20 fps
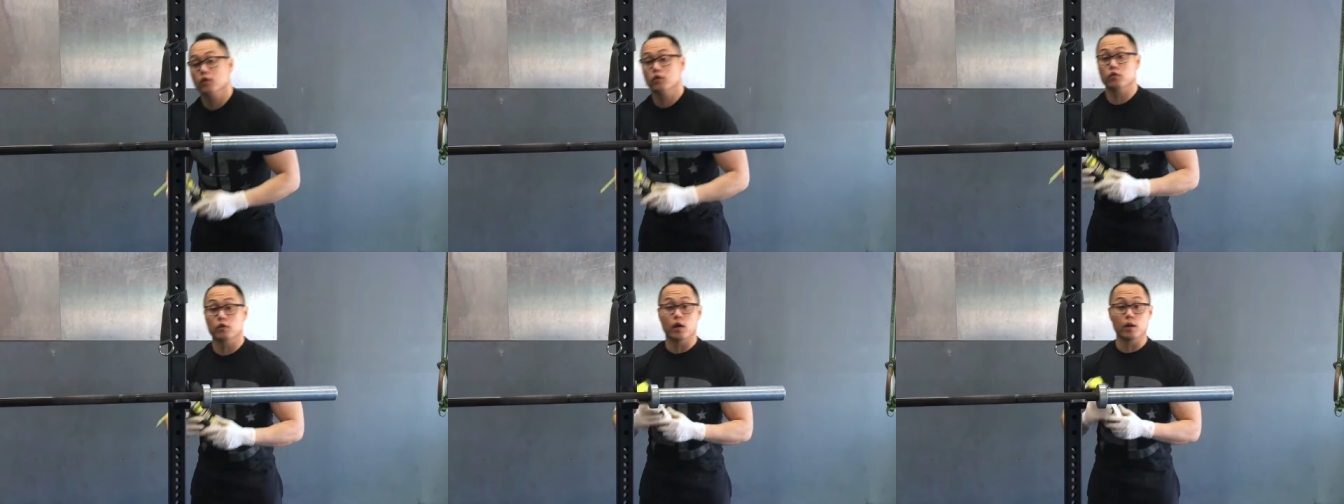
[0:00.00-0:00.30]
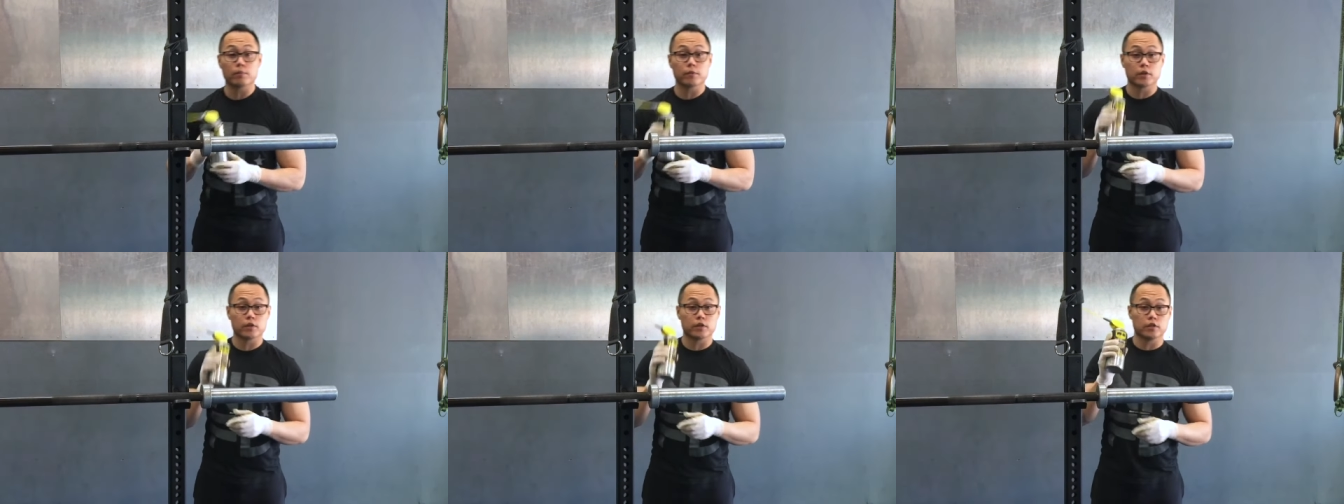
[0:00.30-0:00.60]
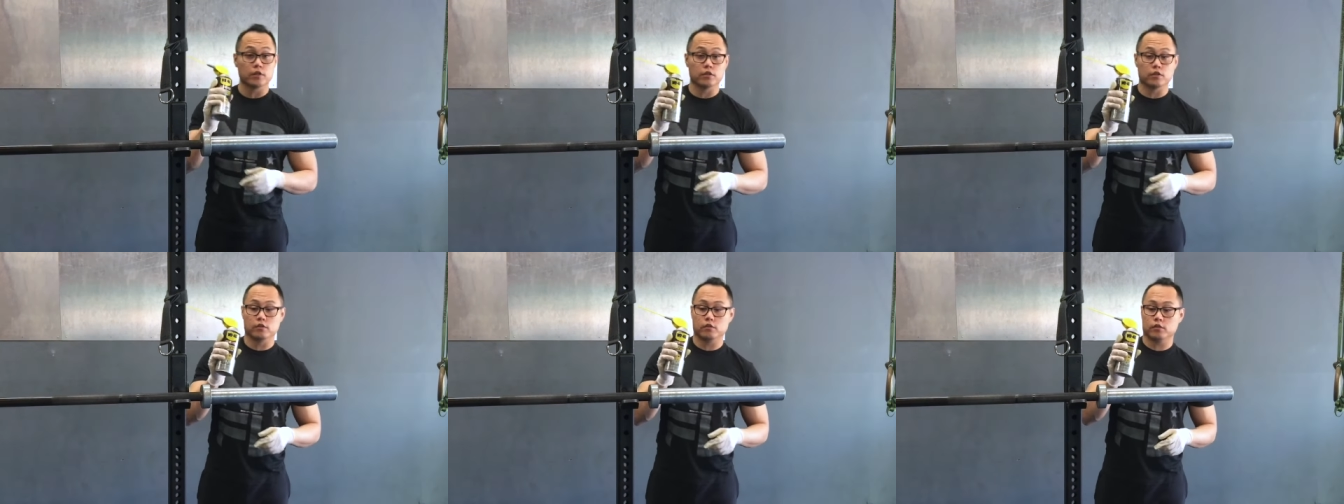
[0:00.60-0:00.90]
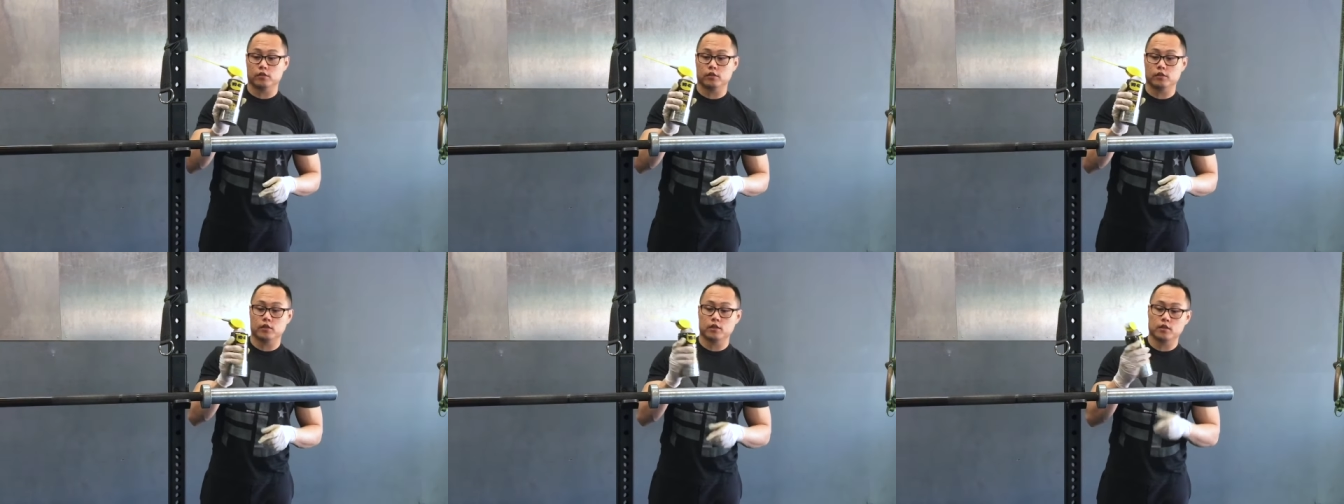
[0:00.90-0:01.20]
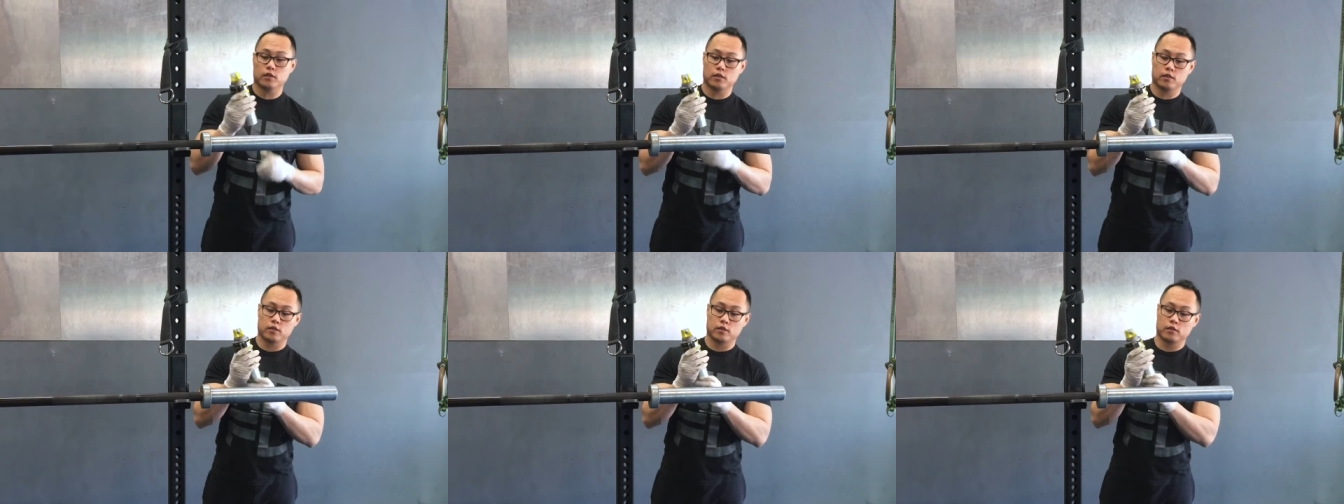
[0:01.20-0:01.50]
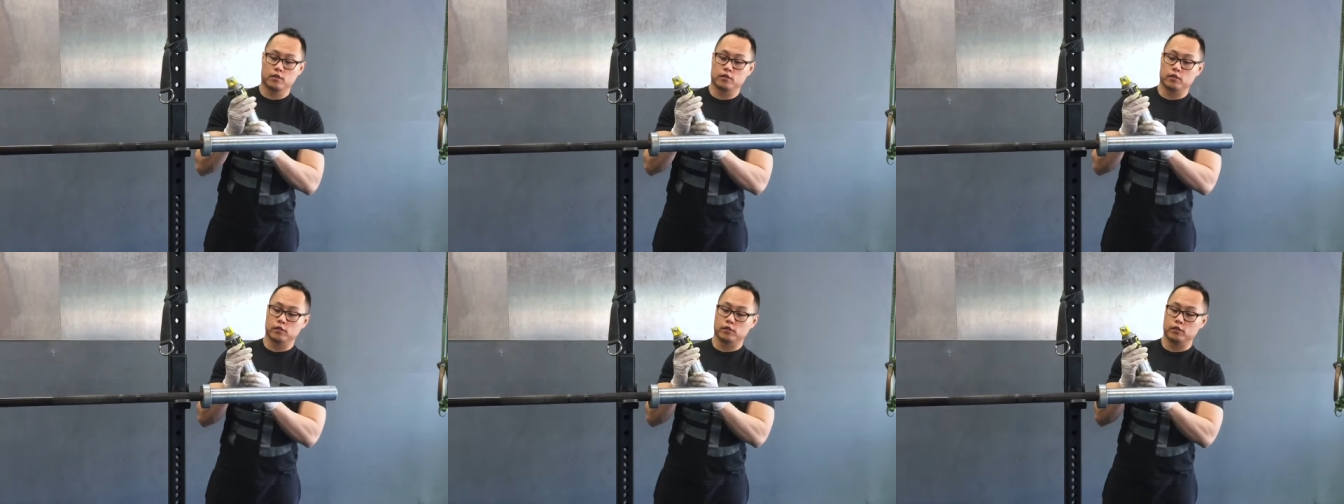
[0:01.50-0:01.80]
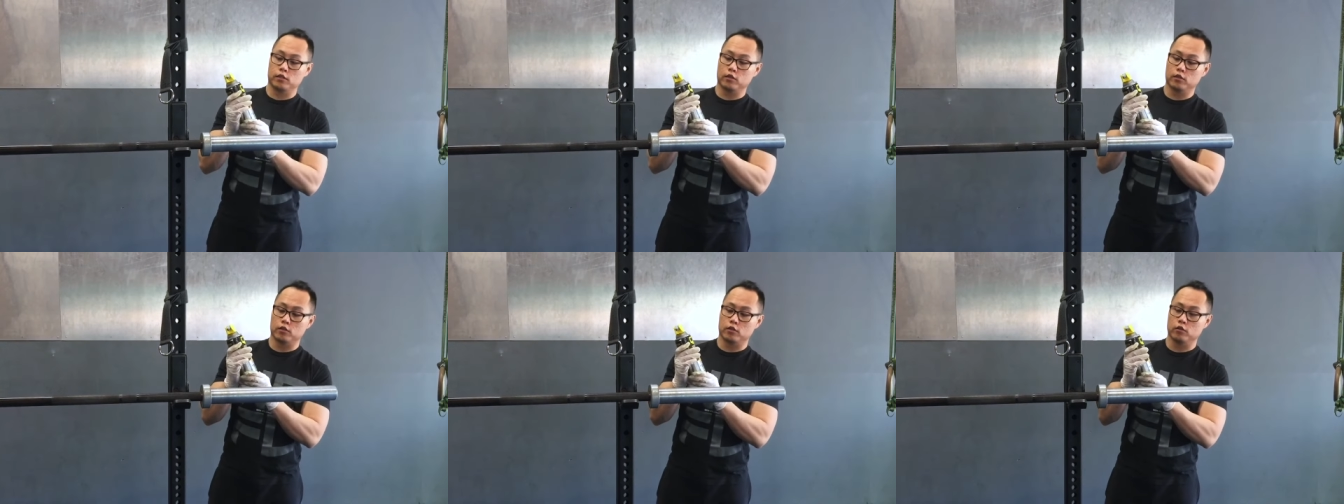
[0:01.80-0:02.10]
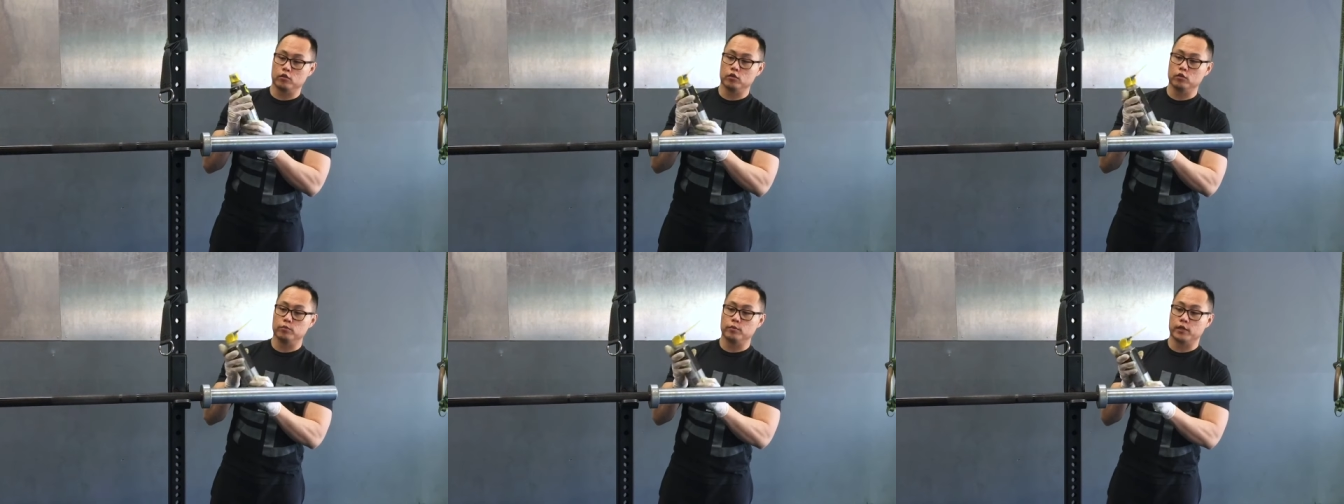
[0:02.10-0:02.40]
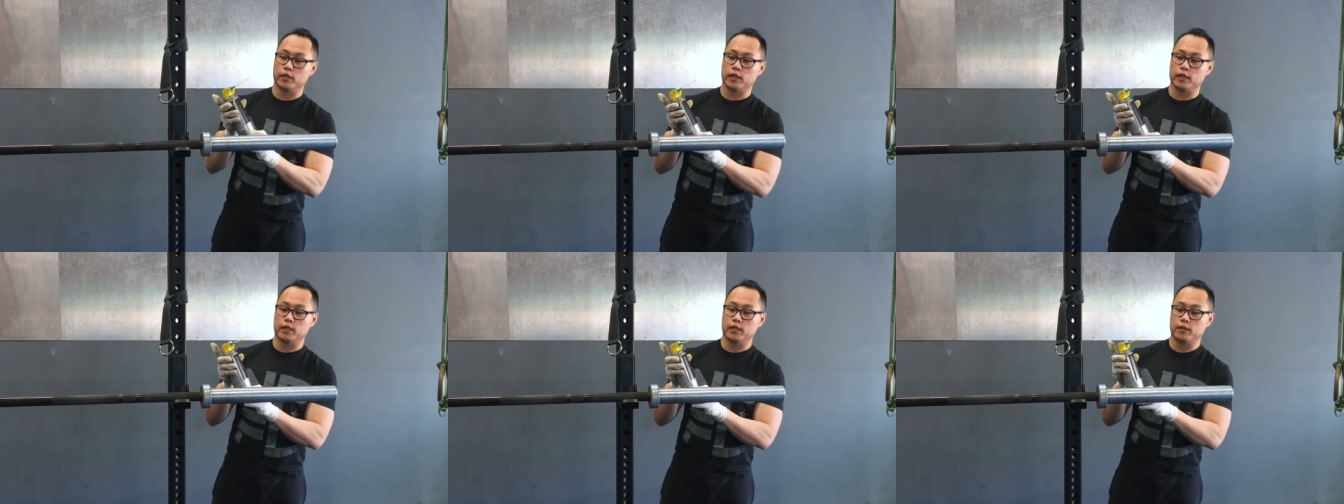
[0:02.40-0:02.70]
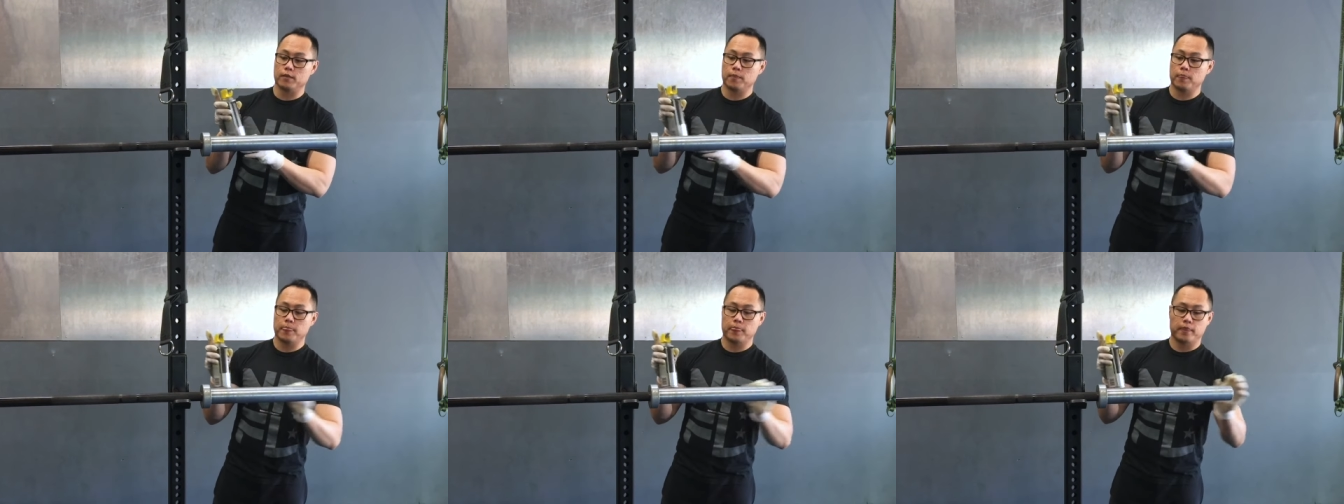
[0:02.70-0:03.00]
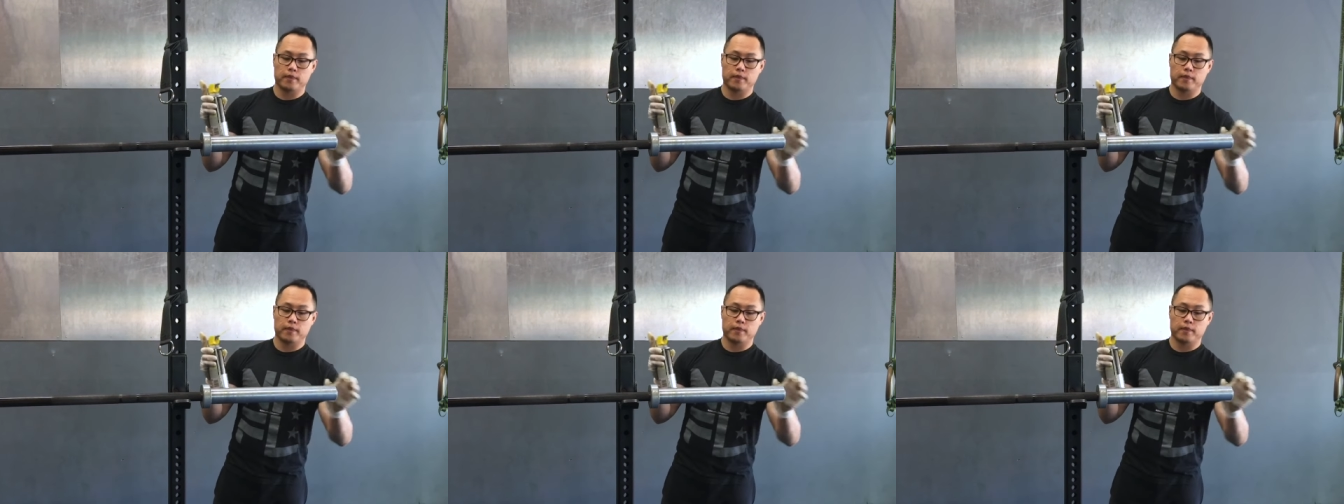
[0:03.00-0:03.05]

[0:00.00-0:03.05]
so I'm gonna use the silicone lubricant.